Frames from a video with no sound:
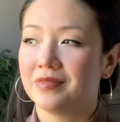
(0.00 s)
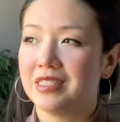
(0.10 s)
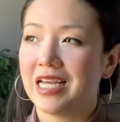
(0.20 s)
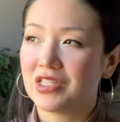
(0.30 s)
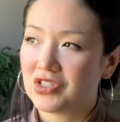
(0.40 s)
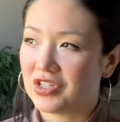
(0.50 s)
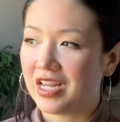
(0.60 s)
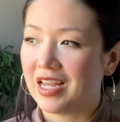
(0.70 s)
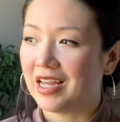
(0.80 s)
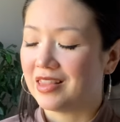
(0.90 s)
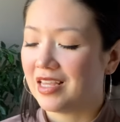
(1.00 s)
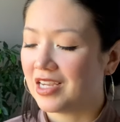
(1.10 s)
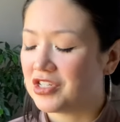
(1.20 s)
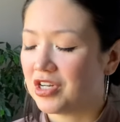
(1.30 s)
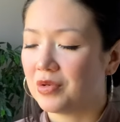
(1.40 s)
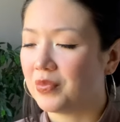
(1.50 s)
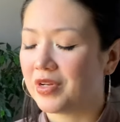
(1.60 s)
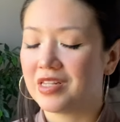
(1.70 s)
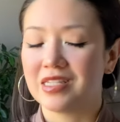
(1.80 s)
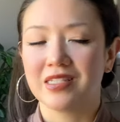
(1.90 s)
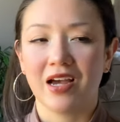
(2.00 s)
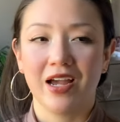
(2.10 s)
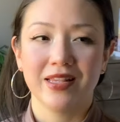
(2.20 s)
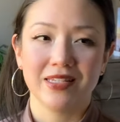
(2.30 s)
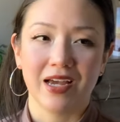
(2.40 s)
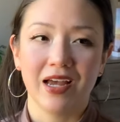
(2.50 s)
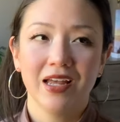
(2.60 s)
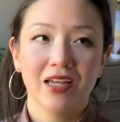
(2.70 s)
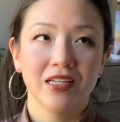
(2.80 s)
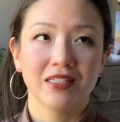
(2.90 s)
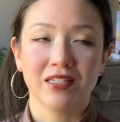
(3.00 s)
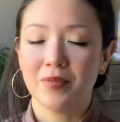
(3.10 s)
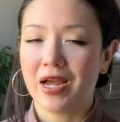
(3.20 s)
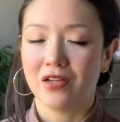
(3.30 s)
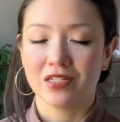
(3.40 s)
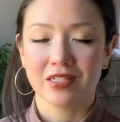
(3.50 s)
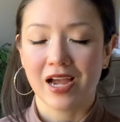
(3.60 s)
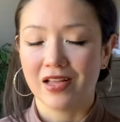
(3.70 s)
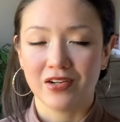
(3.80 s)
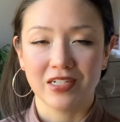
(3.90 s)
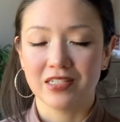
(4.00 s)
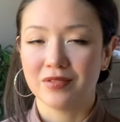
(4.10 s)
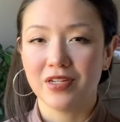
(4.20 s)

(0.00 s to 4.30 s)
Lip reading: Yesterday, I think I shared with one of the signs that somehow Skylar,